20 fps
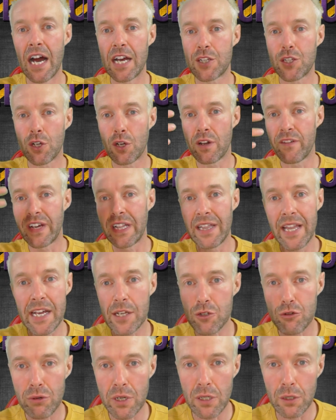sort of
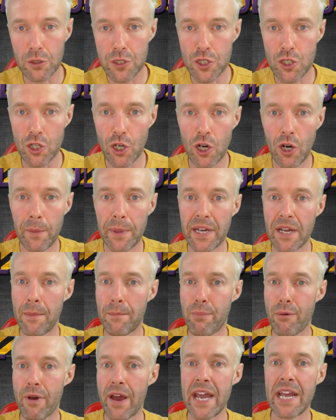electrical storm in her
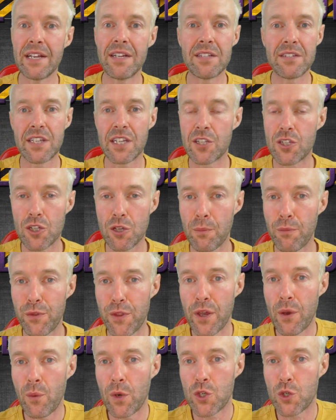brain and did
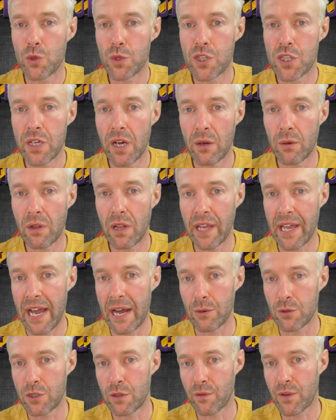something which was totally
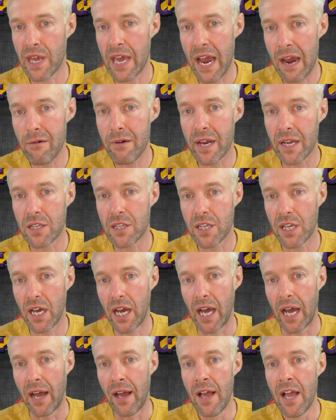out of
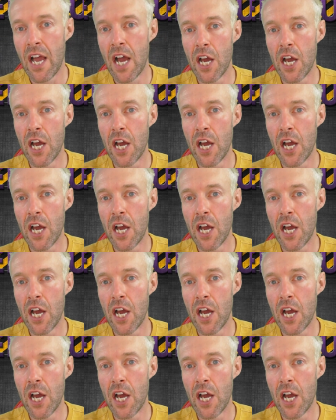character.